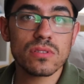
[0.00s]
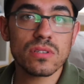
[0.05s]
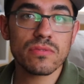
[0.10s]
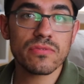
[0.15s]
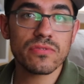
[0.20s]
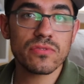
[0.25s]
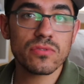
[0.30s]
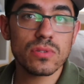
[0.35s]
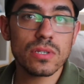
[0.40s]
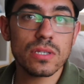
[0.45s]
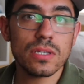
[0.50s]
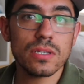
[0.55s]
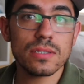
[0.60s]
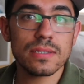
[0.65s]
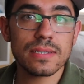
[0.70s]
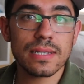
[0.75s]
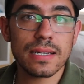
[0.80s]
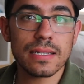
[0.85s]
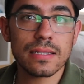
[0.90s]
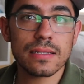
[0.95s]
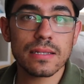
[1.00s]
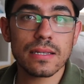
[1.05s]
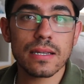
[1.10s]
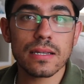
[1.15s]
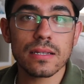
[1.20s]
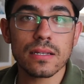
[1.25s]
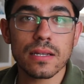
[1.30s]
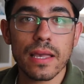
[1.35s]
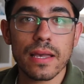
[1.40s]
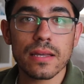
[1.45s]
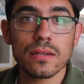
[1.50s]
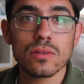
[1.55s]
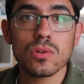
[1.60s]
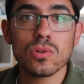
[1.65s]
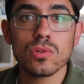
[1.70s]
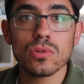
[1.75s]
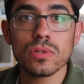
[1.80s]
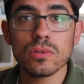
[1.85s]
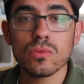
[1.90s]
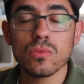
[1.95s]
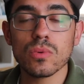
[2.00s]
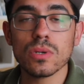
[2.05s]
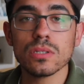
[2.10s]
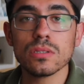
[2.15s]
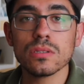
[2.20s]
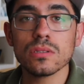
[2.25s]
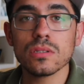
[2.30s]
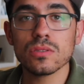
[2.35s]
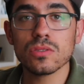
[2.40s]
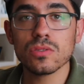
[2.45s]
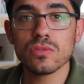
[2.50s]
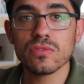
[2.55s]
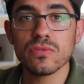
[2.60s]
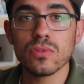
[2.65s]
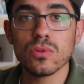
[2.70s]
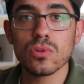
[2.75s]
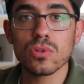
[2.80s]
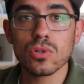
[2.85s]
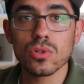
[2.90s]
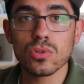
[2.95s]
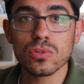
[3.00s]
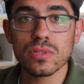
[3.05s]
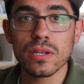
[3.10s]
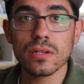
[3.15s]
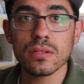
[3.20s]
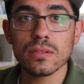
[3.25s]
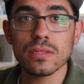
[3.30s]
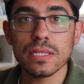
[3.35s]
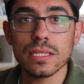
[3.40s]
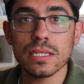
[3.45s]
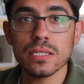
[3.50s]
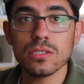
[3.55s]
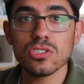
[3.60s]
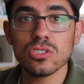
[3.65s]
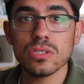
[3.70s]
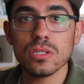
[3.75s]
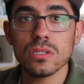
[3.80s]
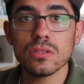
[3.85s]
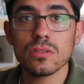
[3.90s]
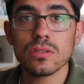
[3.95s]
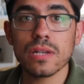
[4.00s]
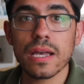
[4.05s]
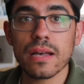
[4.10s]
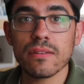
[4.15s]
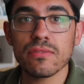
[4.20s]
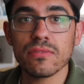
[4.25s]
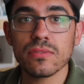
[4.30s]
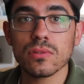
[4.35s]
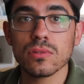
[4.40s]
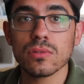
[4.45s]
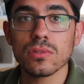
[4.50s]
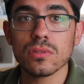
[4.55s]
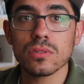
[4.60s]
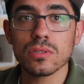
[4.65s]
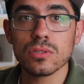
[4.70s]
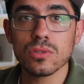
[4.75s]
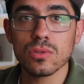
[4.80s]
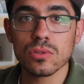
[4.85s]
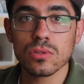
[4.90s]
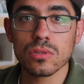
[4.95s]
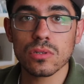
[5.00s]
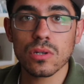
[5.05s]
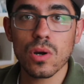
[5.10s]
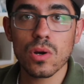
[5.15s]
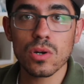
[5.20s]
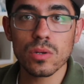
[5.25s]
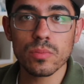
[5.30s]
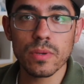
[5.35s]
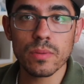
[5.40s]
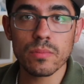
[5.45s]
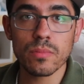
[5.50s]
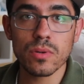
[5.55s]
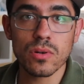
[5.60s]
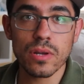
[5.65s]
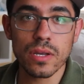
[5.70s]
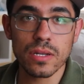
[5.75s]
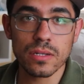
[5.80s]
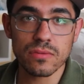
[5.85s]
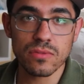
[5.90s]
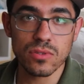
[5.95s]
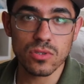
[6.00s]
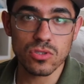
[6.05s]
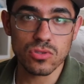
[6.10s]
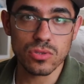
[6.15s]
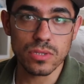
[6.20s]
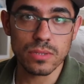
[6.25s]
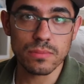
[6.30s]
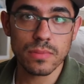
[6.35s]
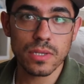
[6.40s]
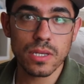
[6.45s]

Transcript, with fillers: a free night at a category 1 to 4 hotel each year after your card member anniversary.